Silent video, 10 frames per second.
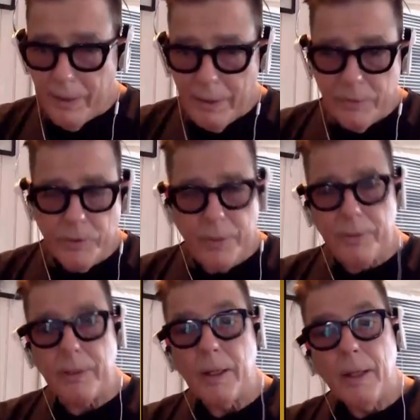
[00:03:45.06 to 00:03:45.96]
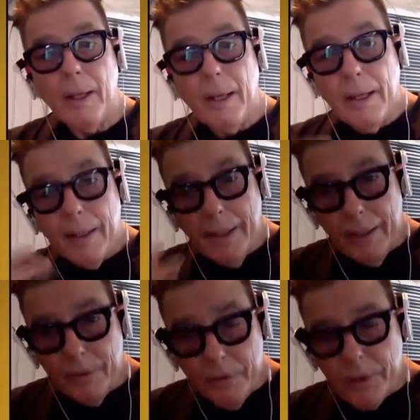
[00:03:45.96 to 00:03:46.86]
etc.
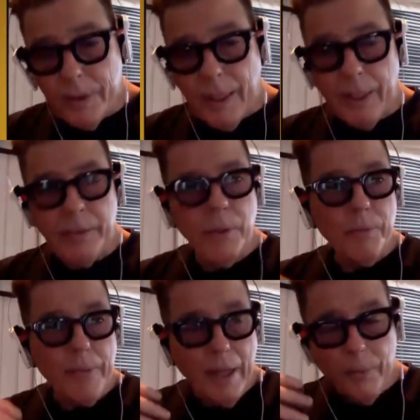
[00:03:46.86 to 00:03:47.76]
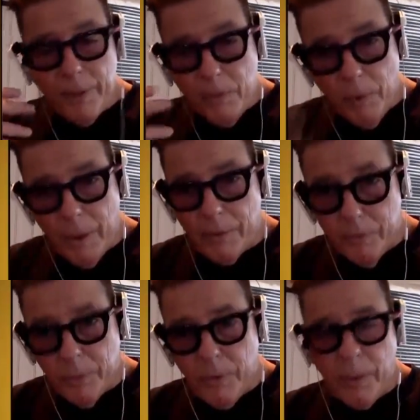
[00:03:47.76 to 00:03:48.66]
into NATO. Now they want
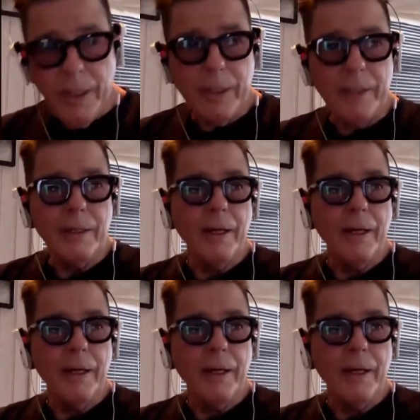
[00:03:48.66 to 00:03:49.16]
Ukraine.